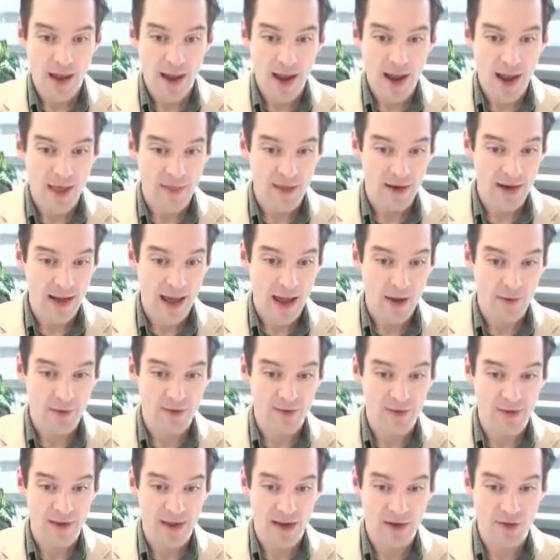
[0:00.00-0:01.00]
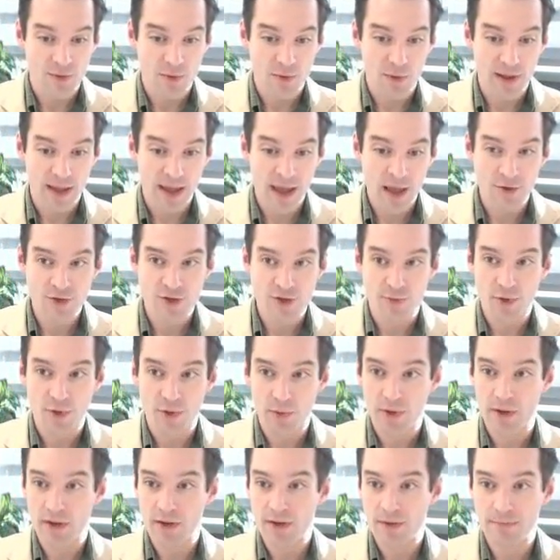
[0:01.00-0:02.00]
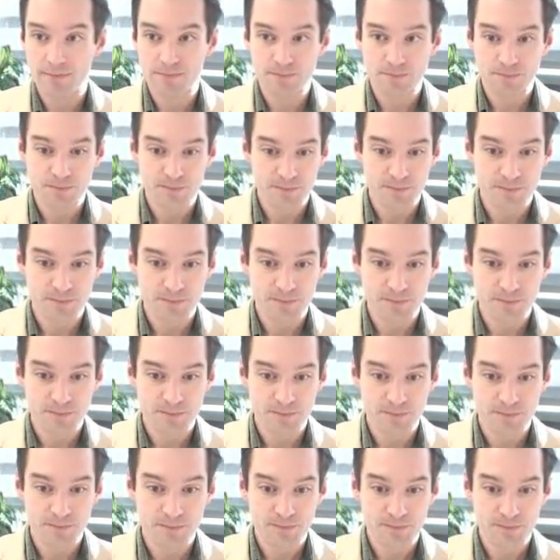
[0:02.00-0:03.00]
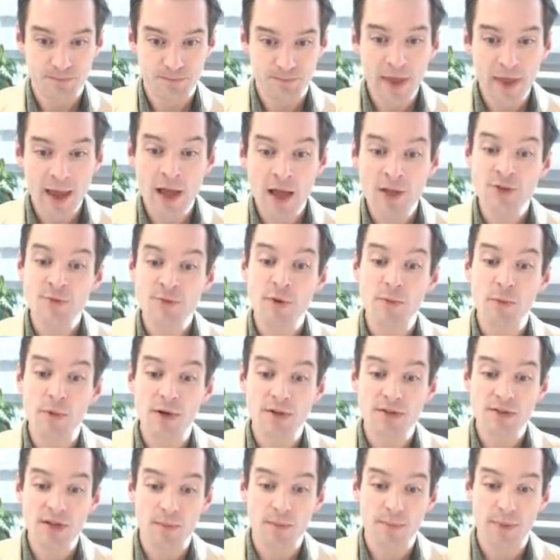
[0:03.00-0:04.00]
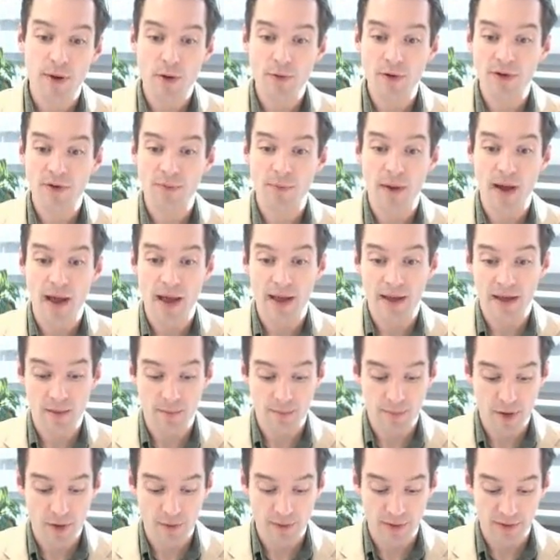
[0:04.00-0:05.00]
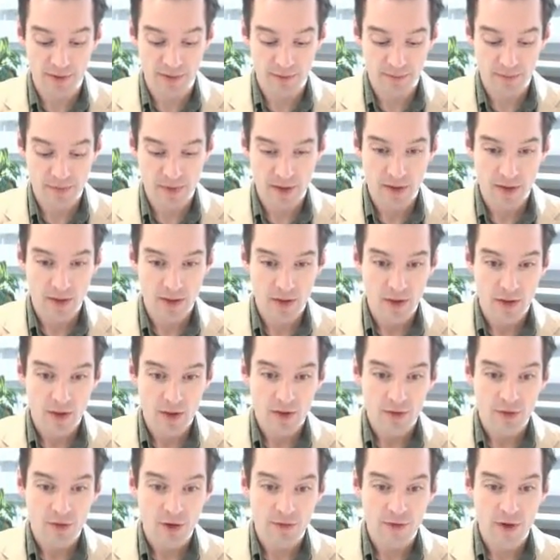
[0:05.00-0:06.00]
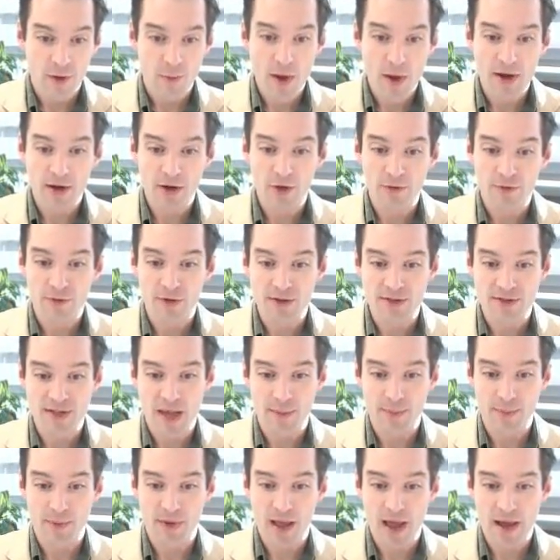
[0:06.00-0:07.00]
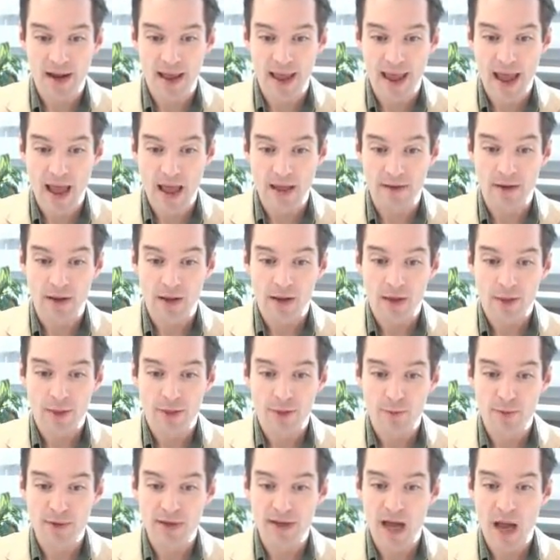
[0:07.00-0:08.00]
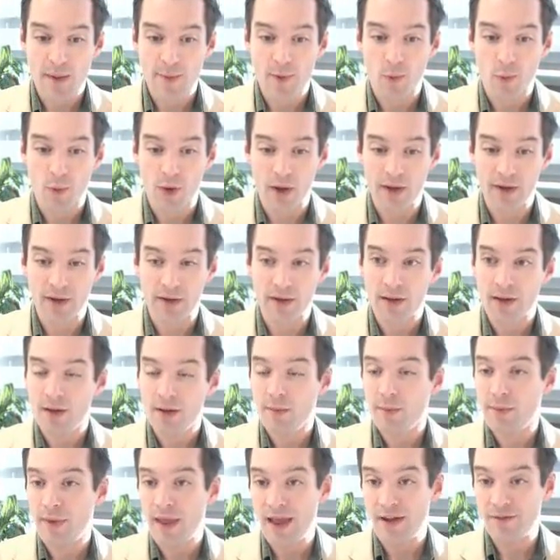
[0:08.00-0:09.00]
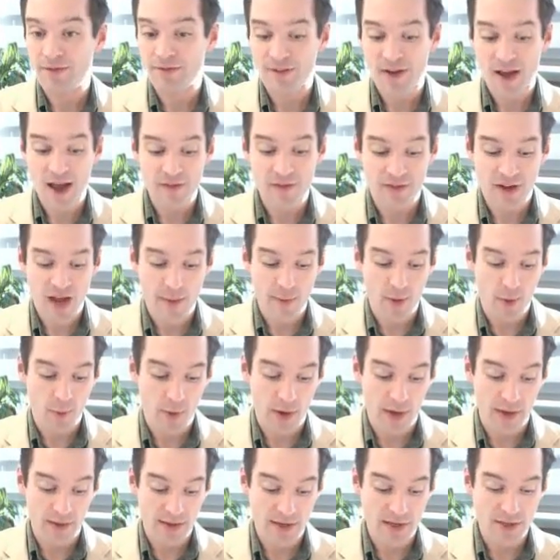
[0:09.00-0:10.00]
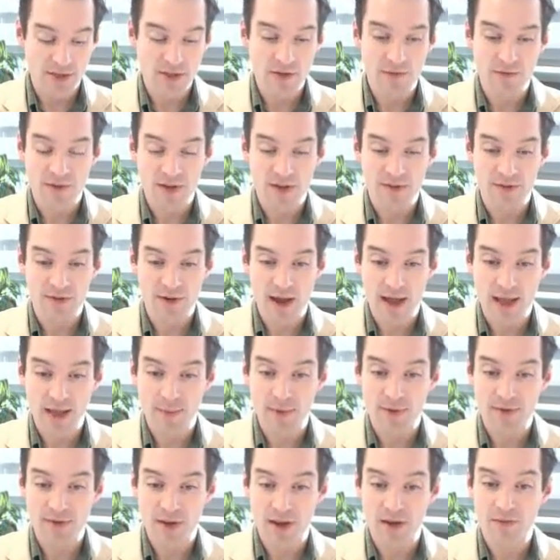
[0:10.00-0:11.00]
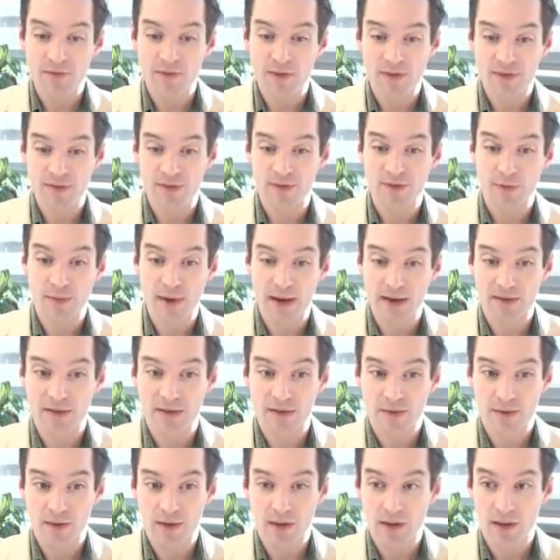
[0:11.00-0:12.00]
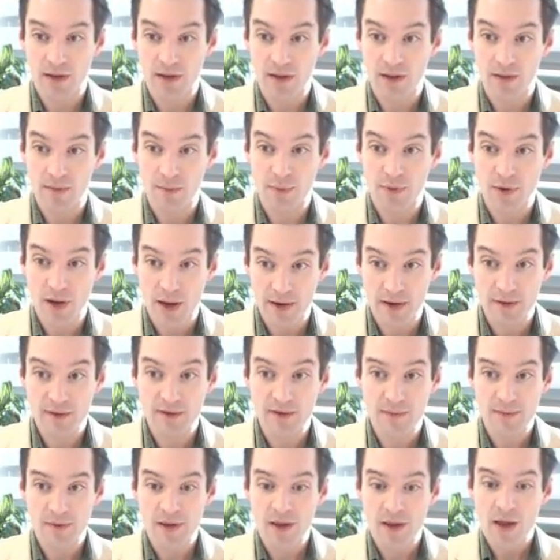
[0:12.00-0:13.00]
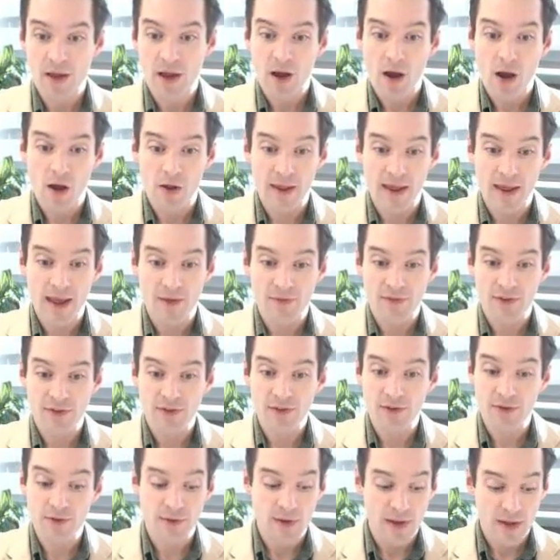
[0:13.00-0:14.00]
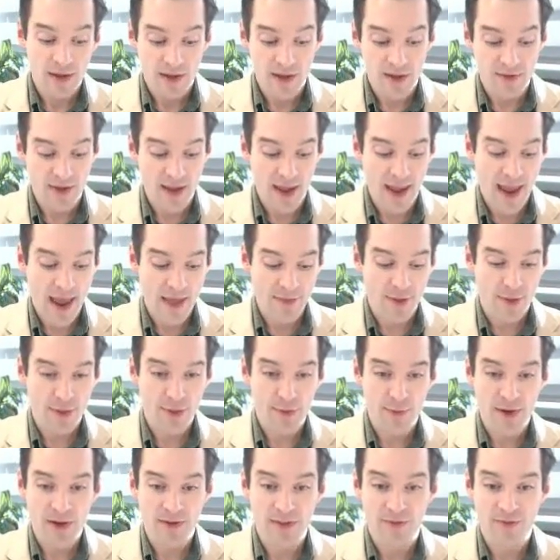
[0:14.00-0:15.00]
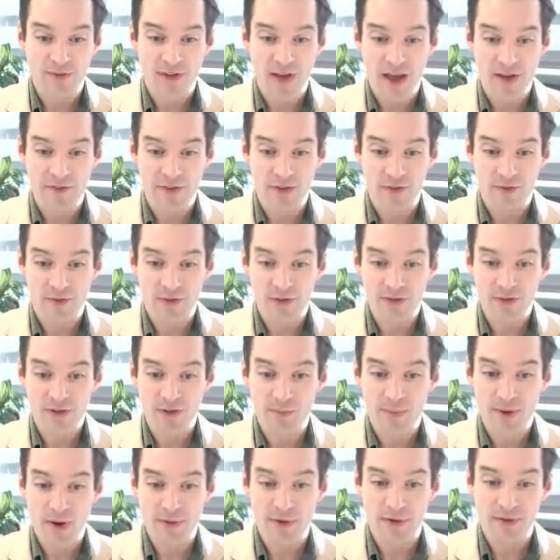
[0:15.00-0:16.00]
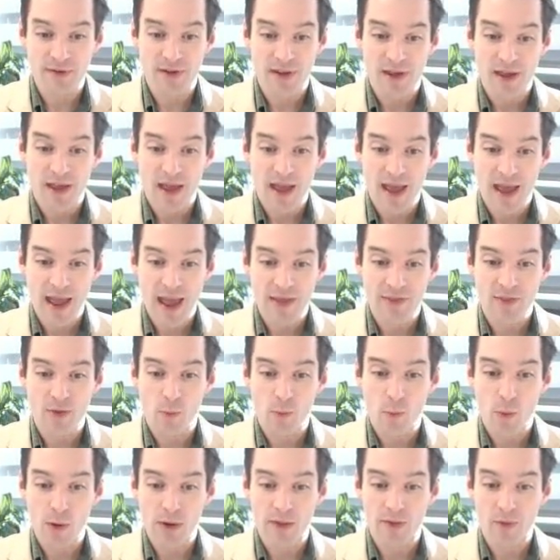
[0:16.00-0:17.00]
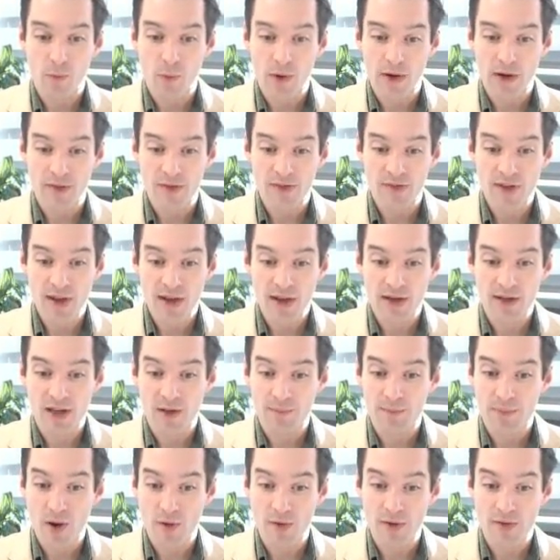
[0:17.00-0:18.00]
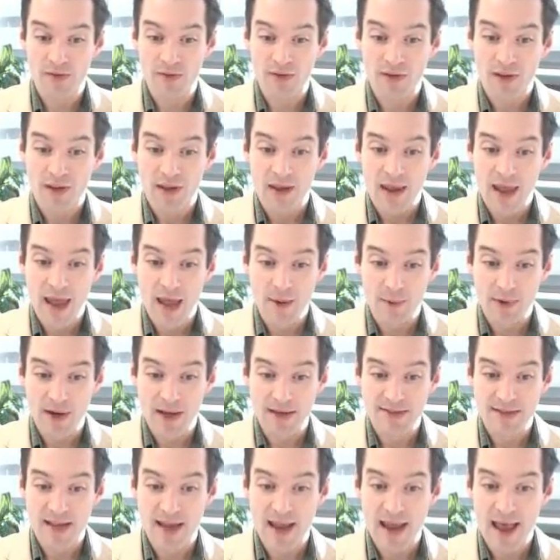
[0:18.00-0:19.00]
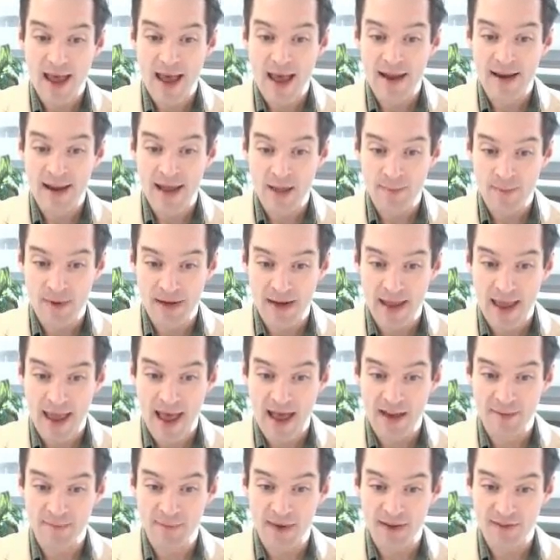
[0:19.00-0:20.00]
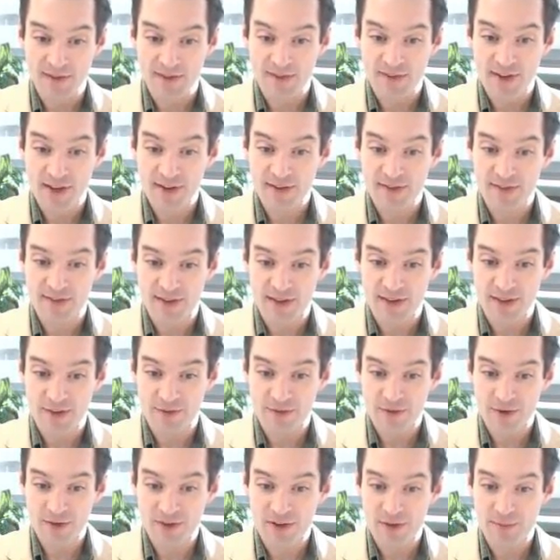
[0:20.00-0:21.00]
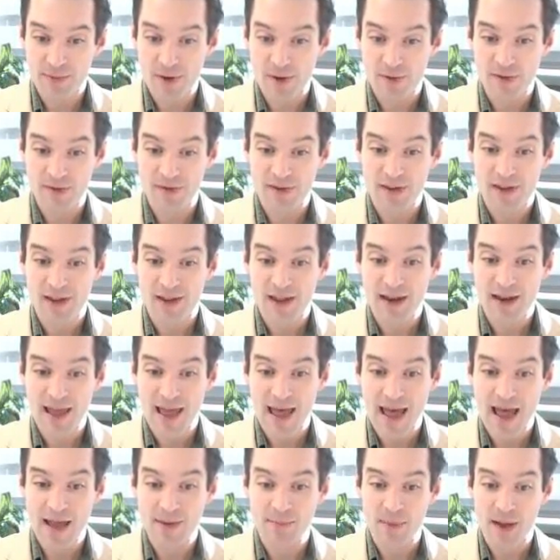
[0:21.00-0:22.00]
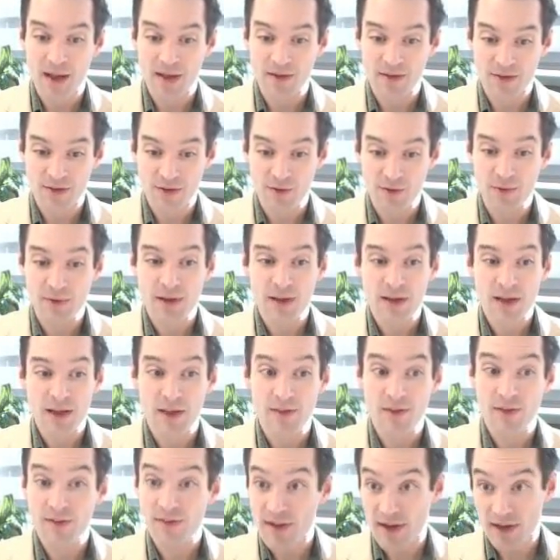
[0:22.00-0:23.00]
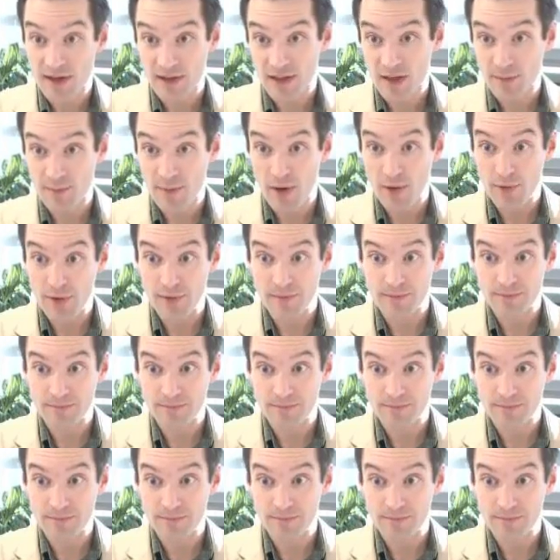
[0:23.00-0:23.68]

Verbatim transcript: And then how does the actual algebra work? Well, the algebra works component by component. So if I want to know, for example, how to add 3, comma 1 and 5, comma 1, each of these are elements of this direct uh, product, all I have to do is add the 3 and the 5 in the first component, add the 1 and the 1 in the second component, and when I say add, I mean add mod 6 in the first component and add mod 2 in the second component.